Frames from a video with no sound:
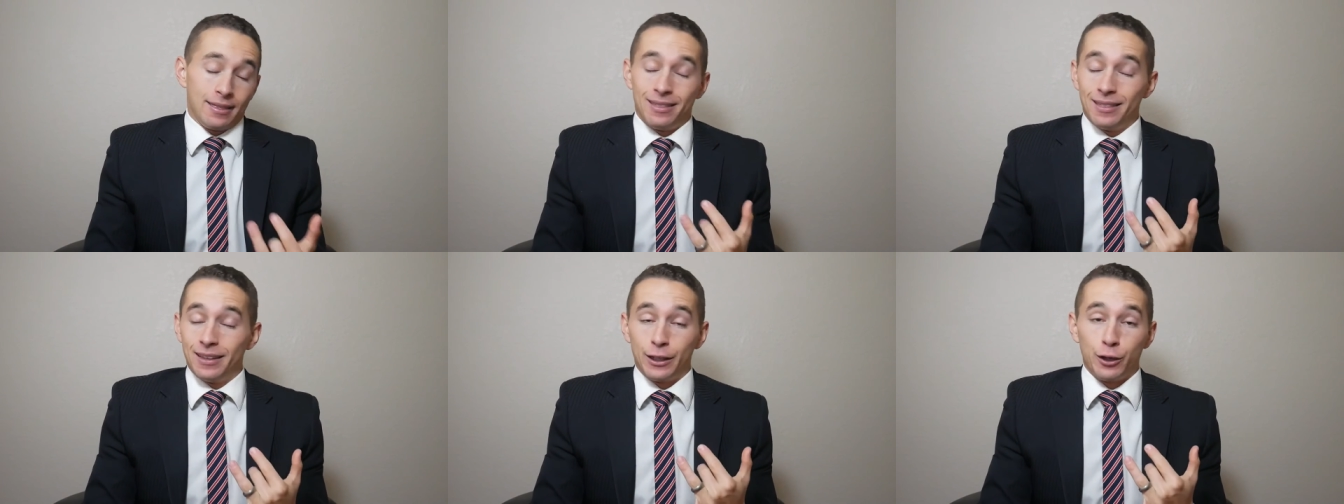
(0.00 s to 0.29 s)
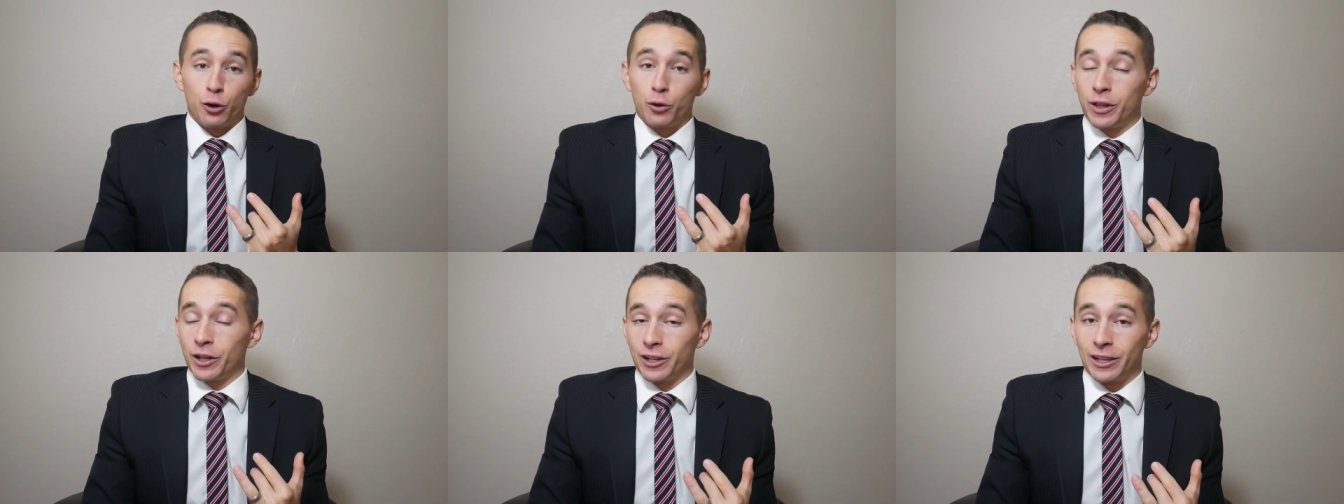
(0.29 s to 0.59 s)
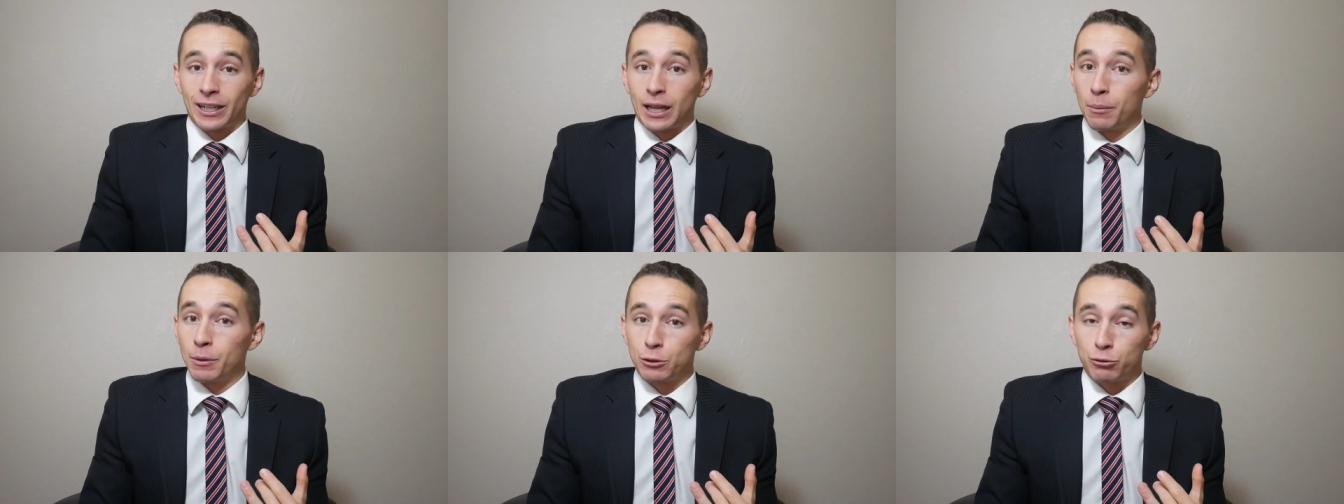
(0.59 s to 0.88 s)
you know their
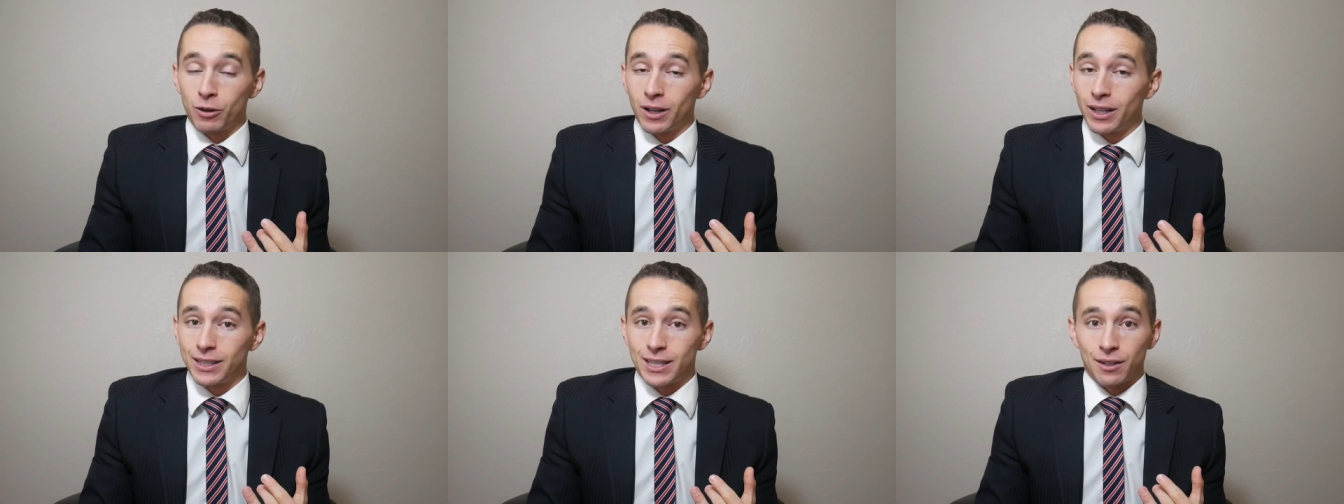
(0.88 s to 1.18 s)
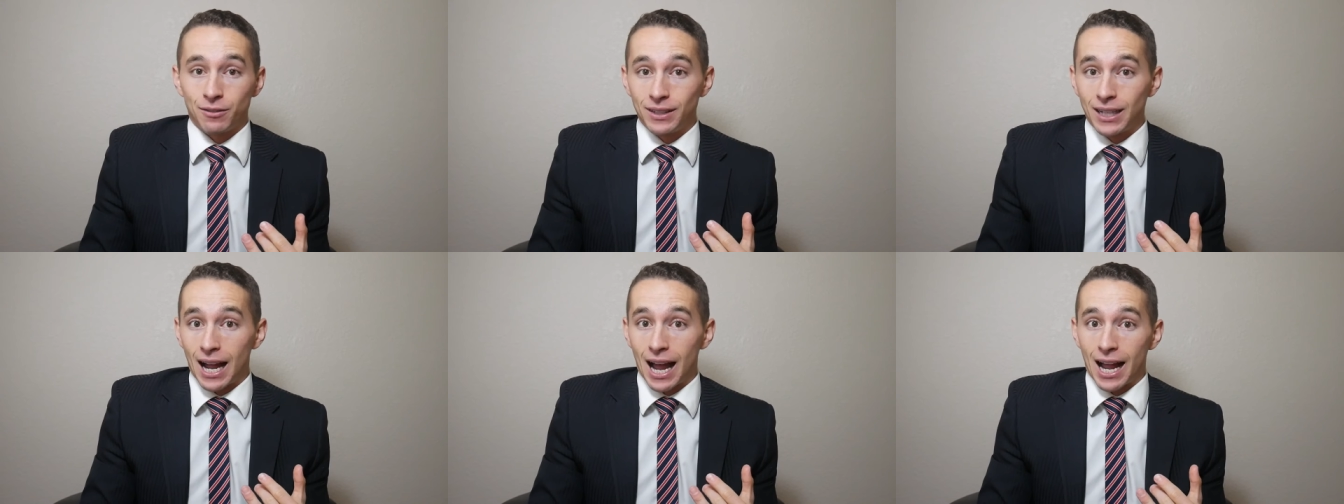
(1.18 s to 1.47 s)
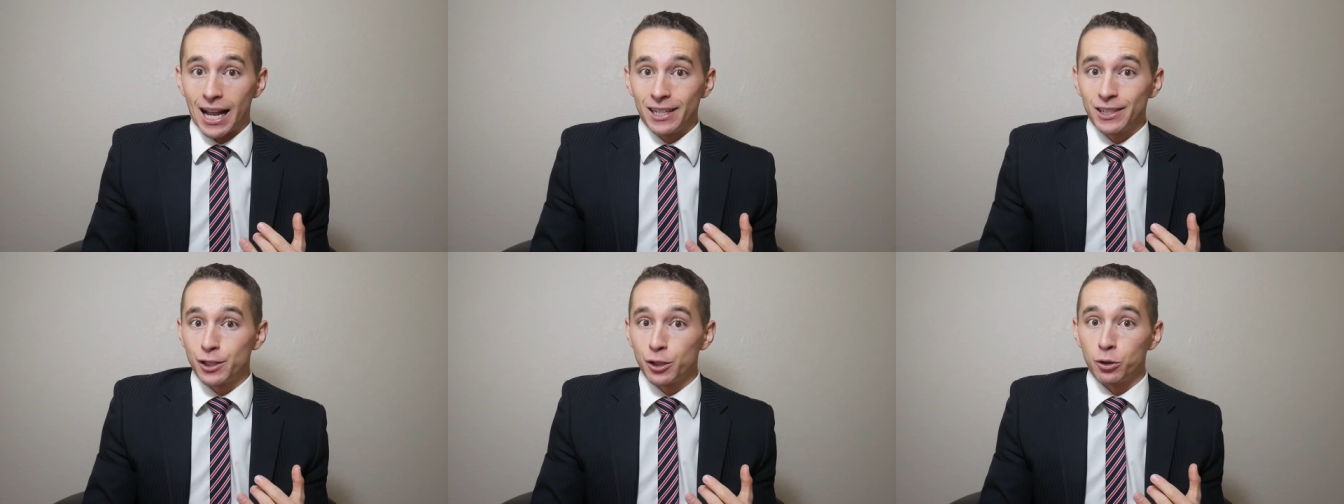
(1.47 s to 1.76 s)
income is relatively
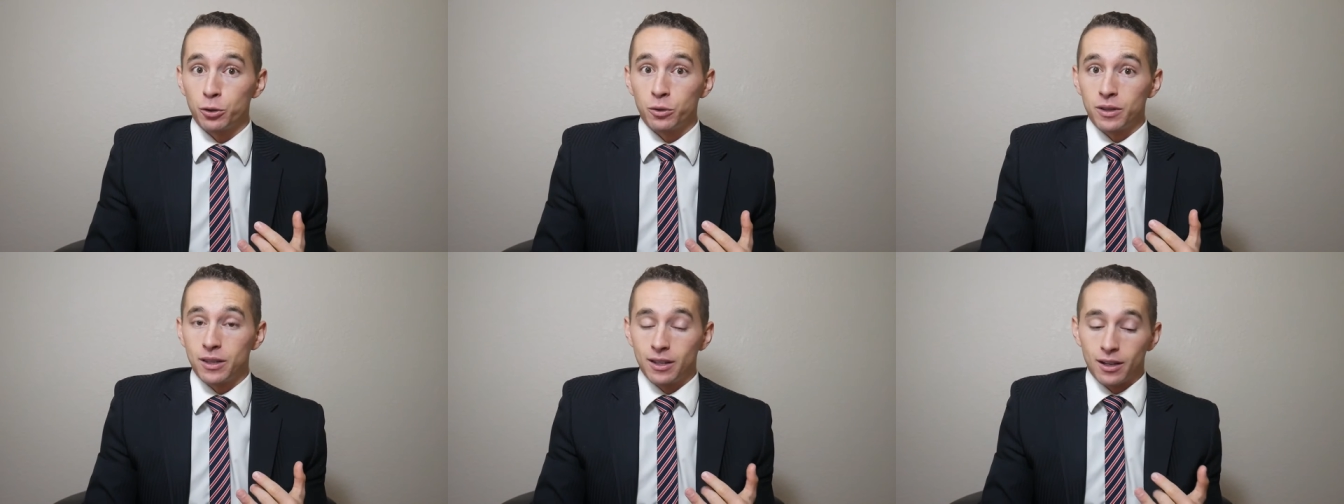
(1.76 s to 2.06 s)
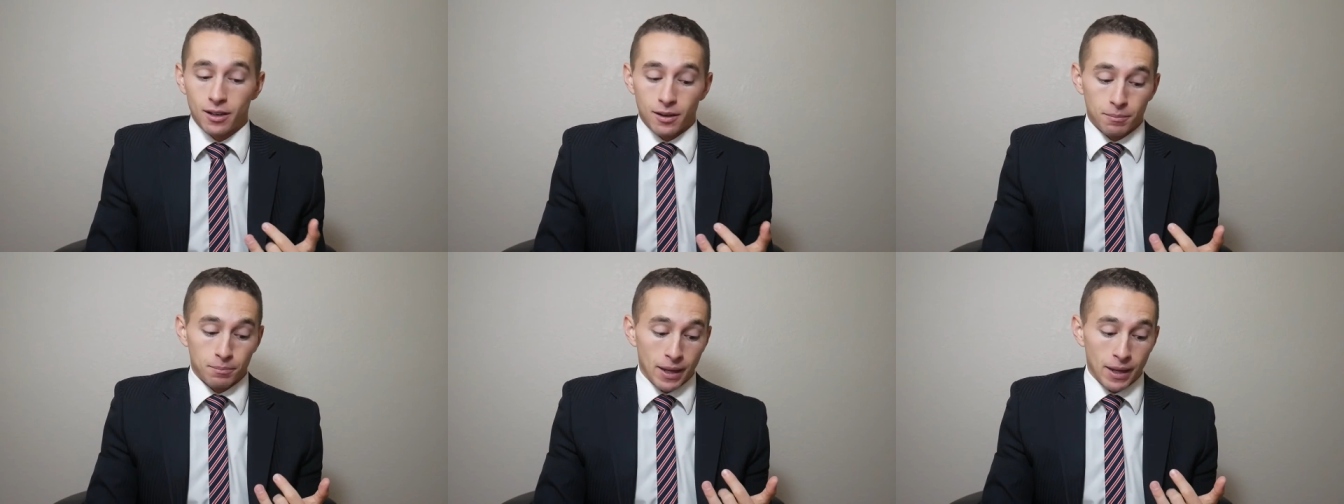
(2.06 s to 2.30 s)
high, so the